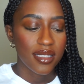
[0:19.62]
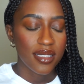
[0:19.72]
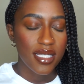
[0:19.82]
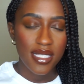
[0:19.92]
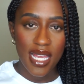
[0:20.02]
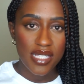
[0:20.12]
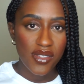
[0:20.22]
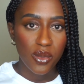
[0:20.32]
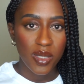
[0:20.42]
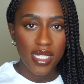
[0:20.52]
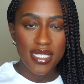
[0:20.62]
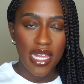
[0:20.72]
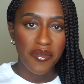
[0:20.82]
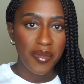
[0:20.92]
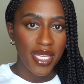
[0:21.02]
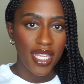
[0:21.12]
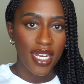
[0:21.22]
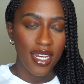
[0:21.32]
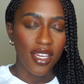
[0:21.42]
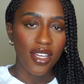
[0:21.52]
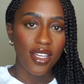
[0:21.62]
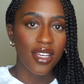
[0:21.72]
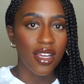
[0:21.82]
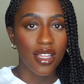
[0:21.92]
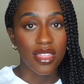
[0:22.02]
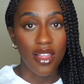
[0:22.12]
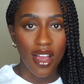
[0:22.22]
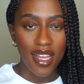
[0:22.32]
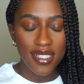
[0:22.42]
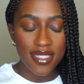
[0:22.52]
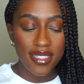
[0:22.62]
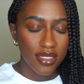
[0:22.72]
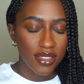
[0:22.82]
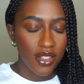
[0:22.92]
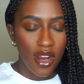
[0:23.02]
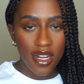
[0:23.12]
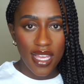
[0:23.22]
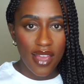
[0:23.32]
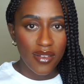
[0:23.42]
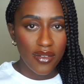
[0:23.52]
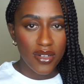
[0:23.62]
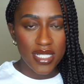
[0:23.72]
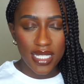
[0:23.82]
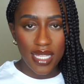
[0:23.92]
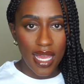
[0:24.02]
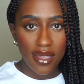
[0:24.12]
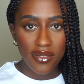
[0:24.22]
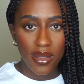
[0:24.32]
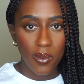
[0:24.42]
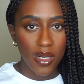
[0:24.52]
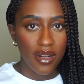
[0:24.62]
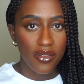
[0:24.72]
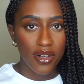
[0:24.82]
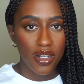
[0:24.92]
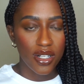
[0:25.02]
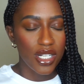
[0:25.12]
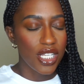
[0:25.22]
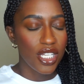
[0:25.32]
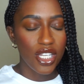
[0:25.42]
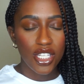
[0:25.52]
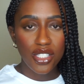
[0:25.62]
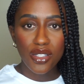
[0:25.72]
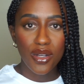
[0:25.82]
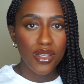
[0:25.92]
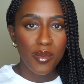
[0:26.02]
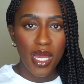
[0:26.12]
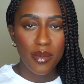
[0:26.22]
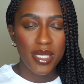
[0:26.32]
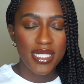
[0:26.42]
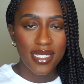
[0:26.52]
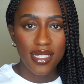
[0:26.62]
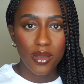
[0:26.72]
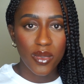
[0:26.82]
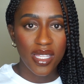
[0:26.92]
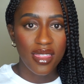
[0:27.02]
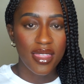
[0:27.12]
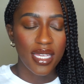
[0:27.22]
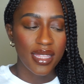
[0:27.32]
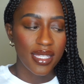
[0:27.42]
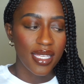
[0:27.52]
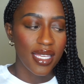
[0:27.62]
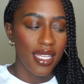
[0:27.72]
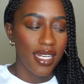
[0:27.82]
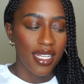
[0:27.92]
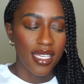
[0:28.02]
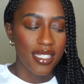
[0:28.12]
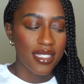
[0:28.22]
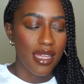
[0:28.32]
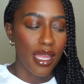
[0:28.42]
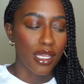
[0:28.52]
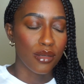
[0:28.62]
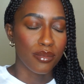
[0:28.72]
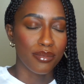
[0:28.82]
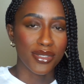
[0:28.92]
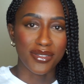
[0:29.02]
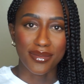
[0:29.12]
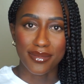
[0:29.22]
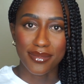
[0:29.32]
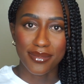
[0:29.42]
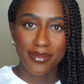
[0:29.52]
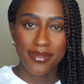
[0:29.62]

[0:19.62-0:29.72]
these last few weeks have been a lot. You already have everyday life and whatever, you might be dealing with, and then it's like, boom.